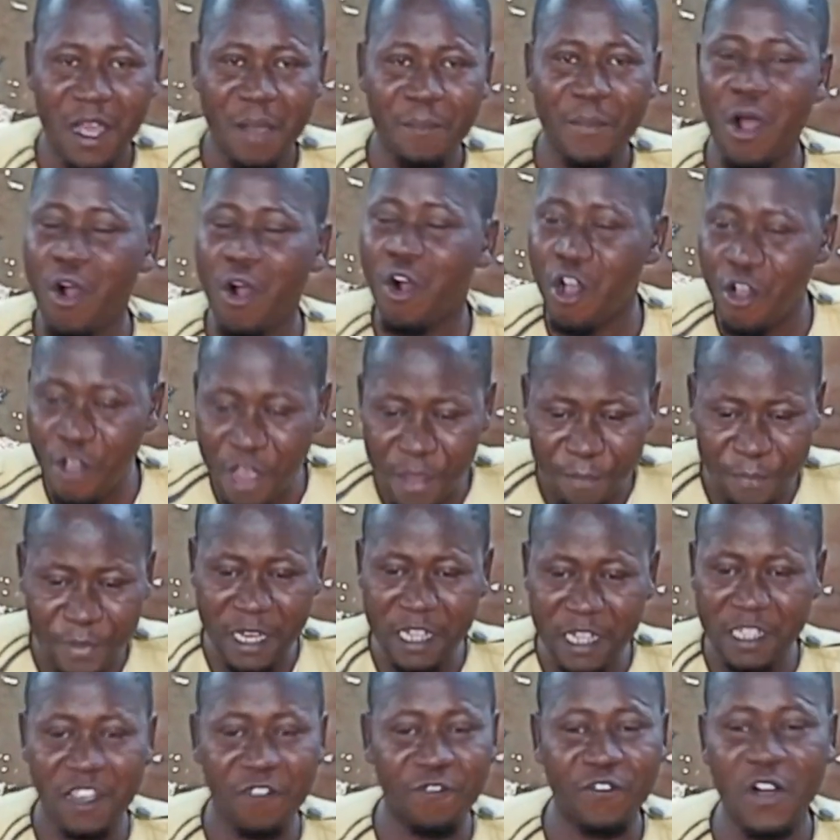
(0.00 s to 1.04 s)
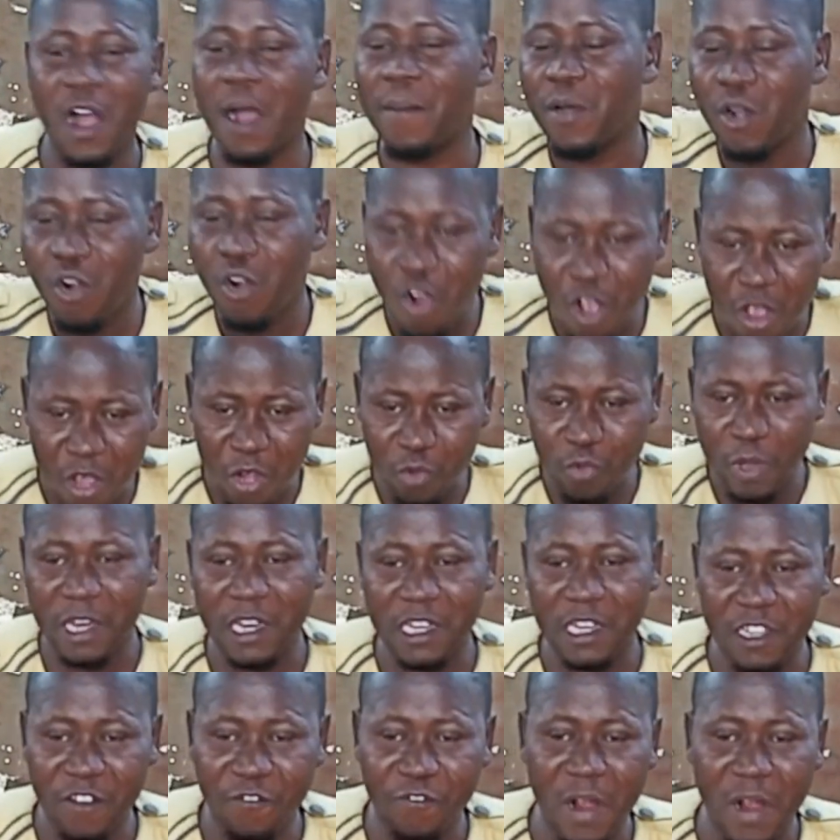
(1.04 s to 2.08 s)
But always be in the farm, always
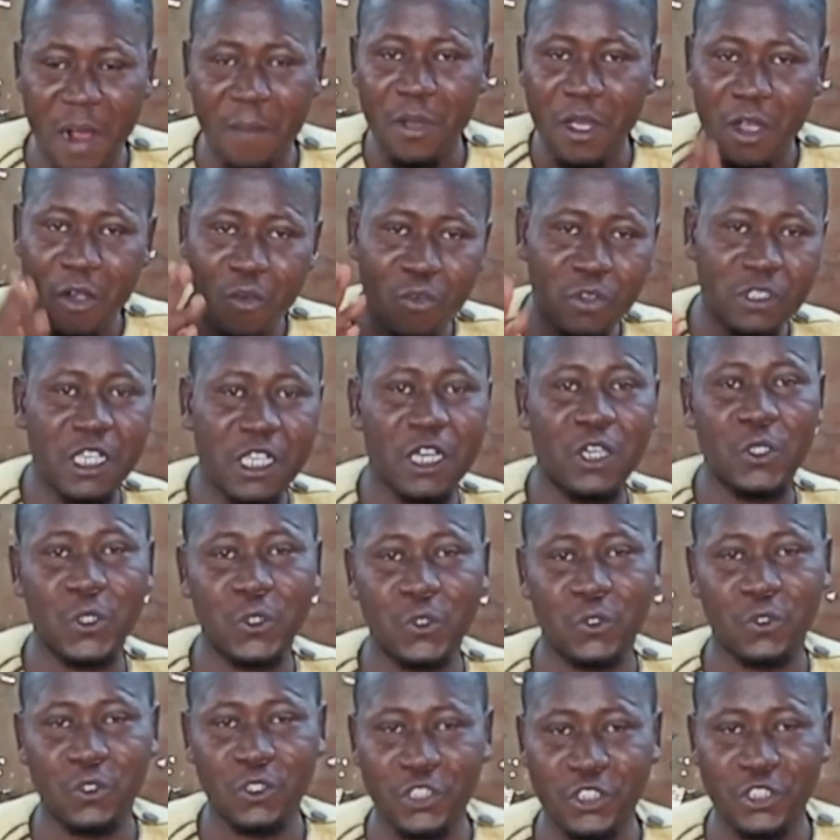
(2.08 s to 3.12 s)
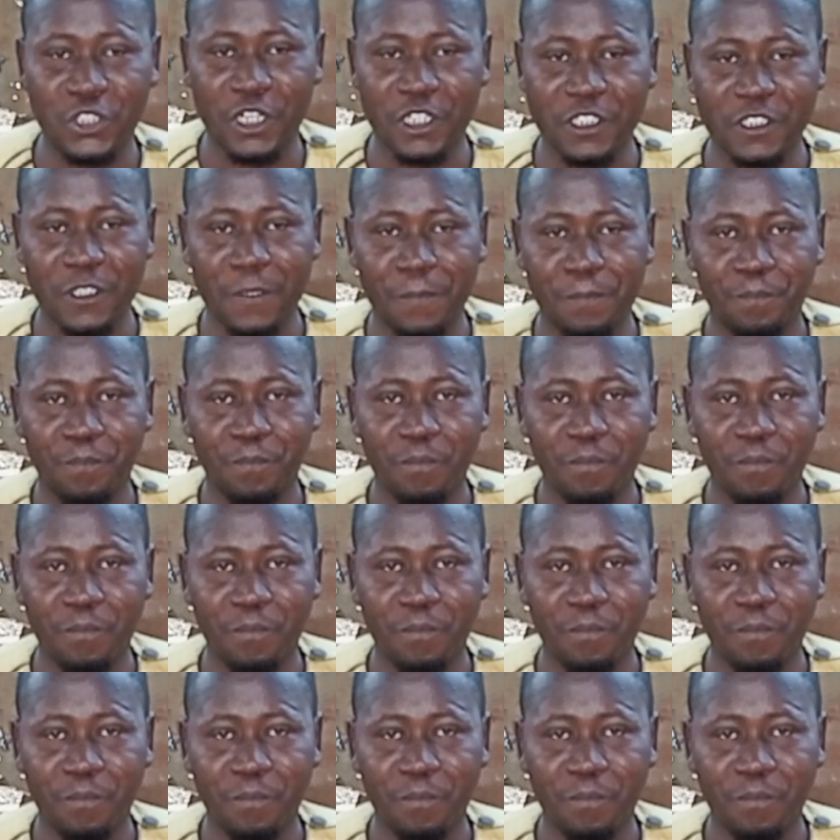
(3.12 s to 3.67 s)
working in the farm will take you through stress.